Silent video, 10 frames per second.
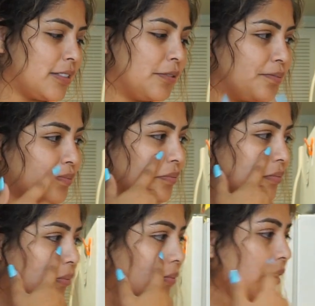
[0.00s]
So I'm
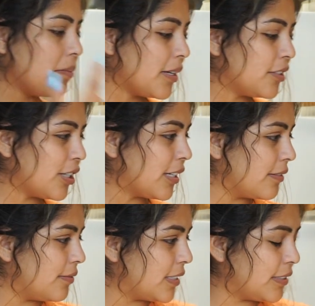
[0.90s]
gonna try to
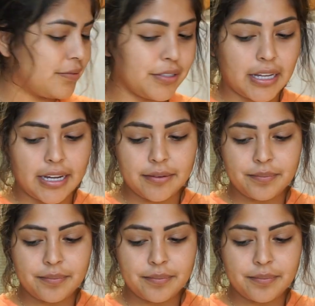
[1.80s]
convince him for that.